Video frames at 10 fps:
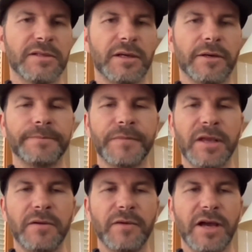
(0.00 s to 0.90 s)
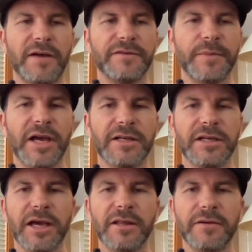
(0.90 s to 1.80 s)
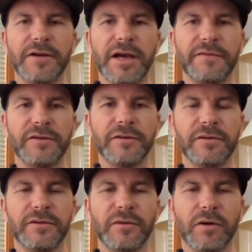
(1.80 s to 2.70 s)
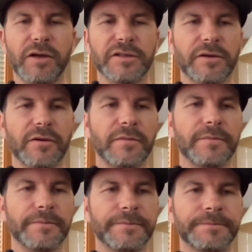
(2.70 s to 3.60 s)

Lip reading: So we have to band together, and we have to work as a group.